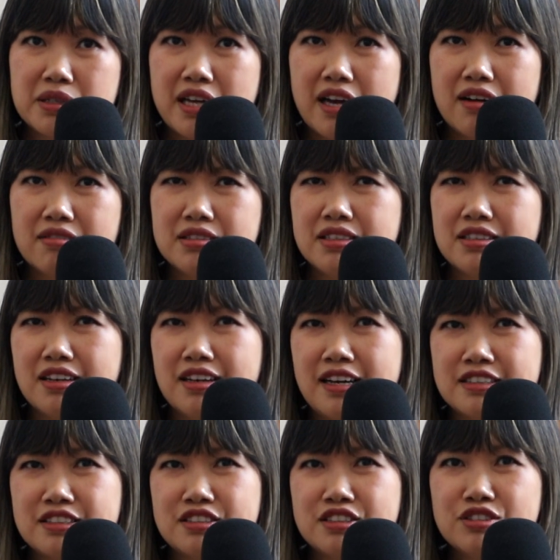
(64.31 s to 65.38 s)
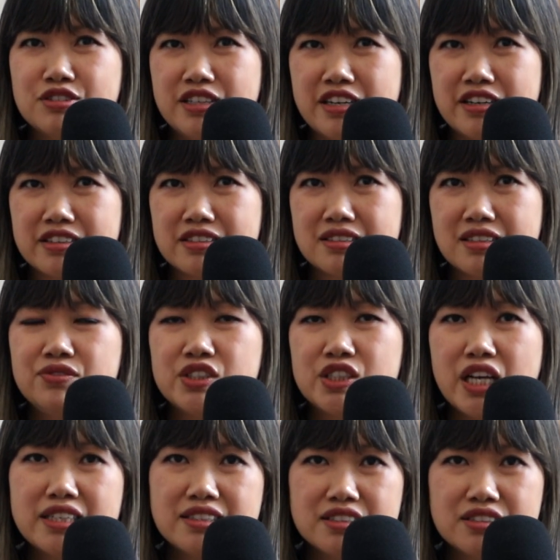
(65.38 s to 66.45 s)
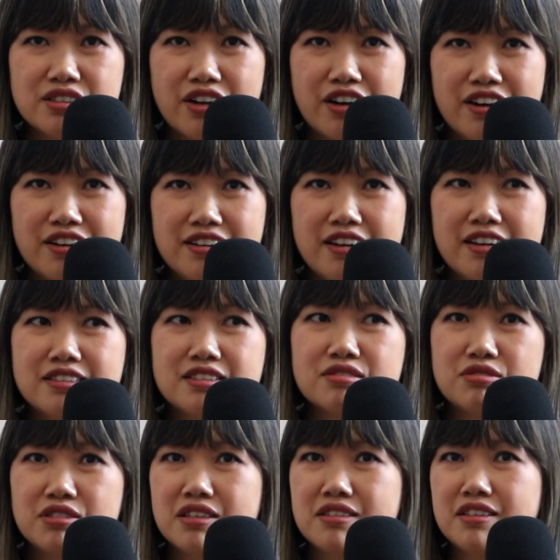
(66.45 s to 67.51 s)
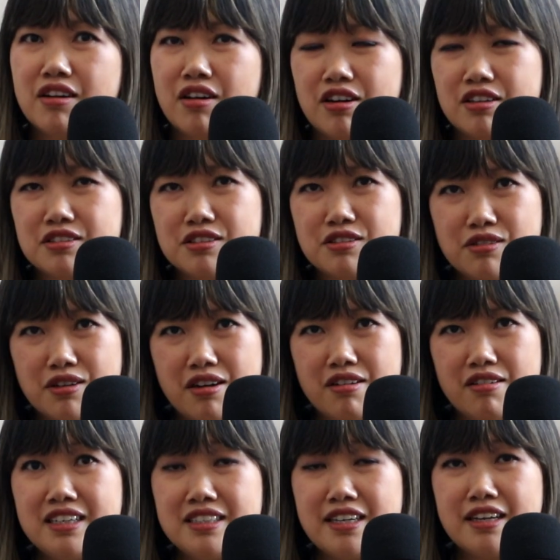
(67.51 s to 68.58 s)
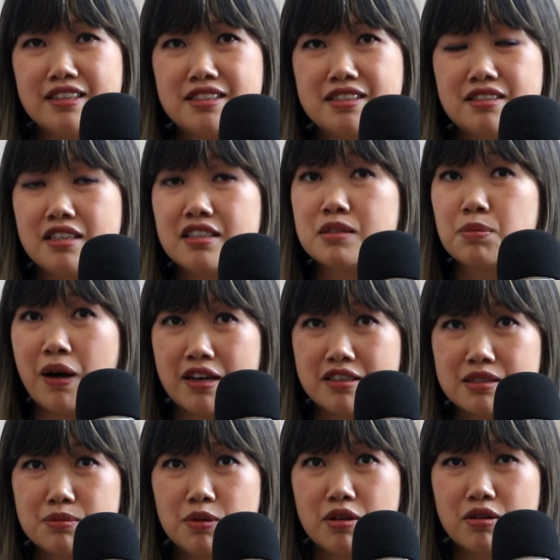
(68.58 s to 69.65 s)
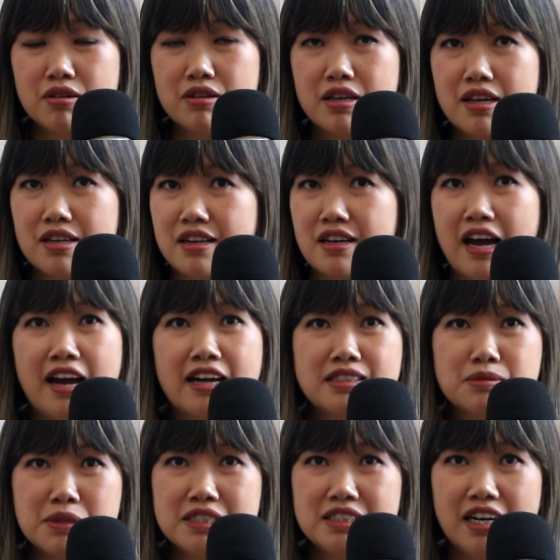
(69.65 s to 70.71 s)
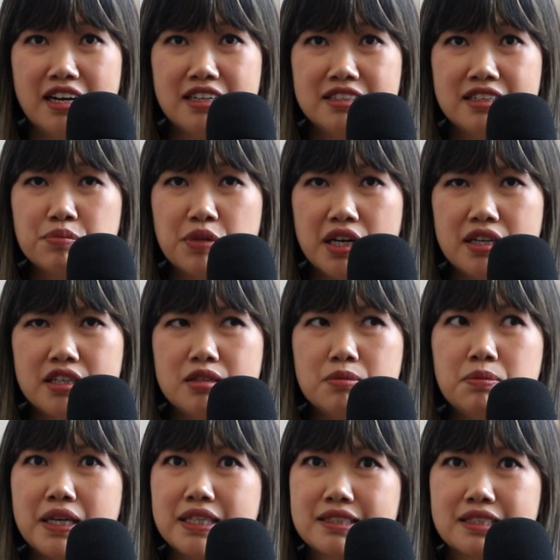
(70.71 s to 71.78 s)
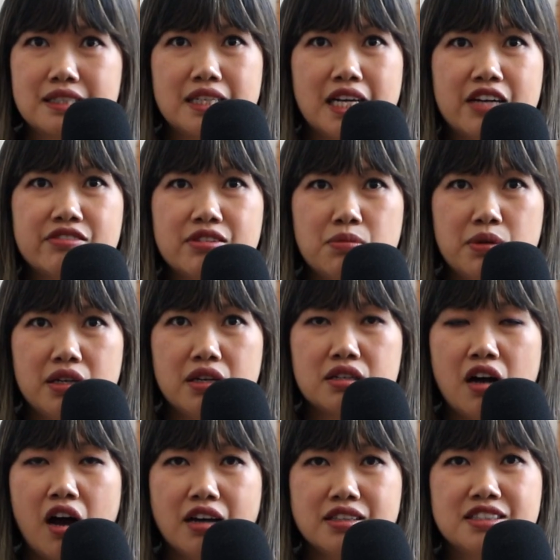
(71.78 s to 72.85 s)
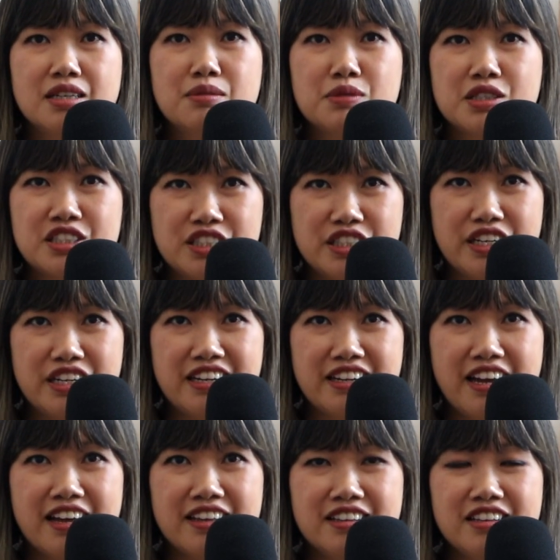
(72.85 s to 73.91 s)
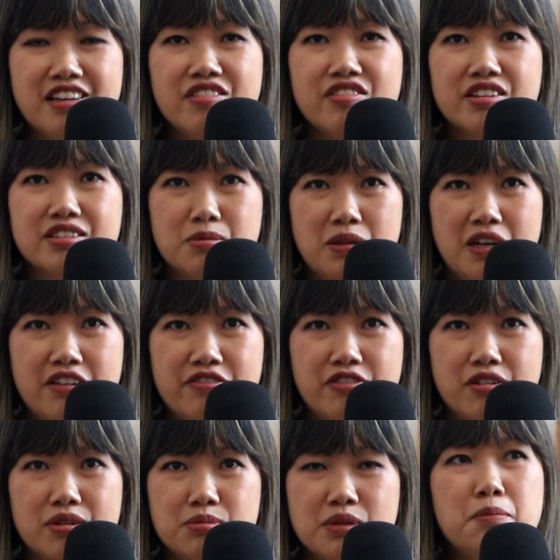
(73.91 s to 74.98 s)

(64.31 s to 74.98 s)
account in the last 2 years, chances are it's really hard to grow. Yes, it's possible and it has been done, but you basically have to be a content machine and live on the platform,